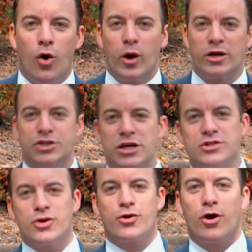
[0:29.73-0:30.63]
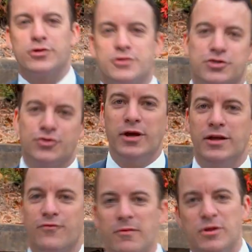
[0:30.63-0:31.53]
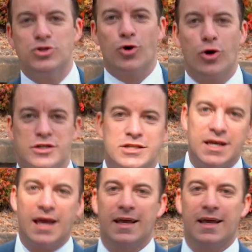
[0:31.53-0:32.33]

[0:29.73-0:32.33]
We're just across the street from the Georgia Tech